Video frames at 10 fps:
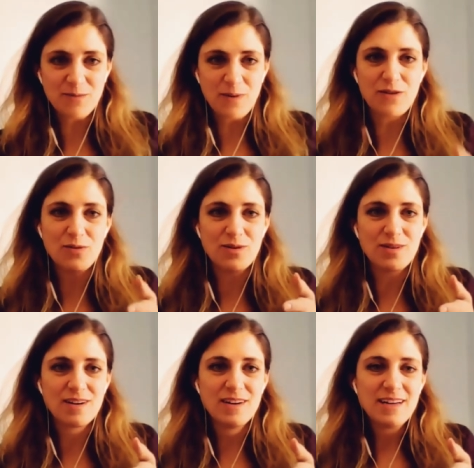with
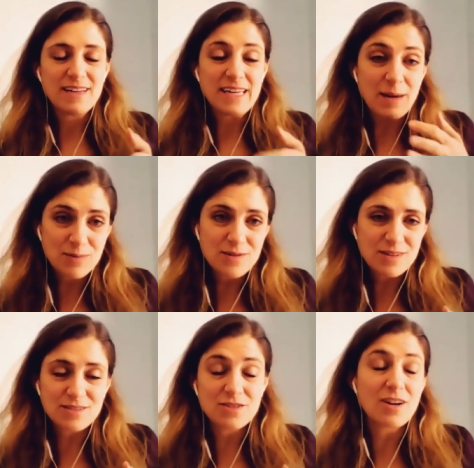your cable,
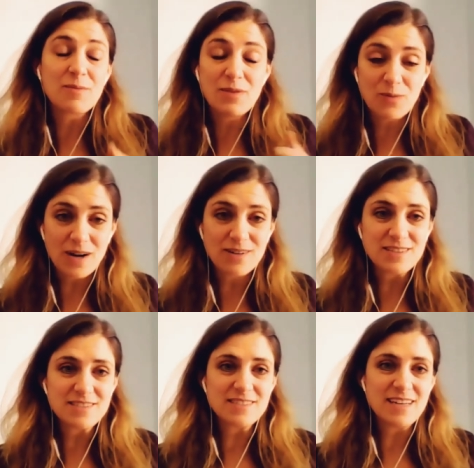or sorry, with your
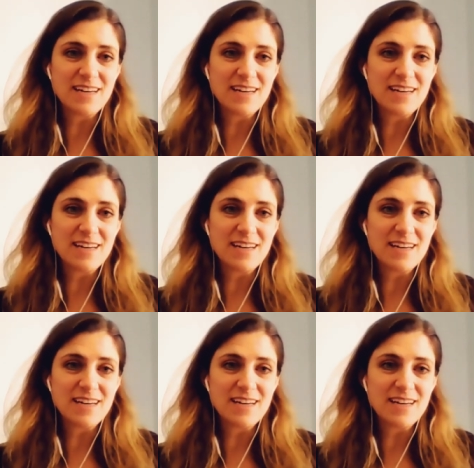wireless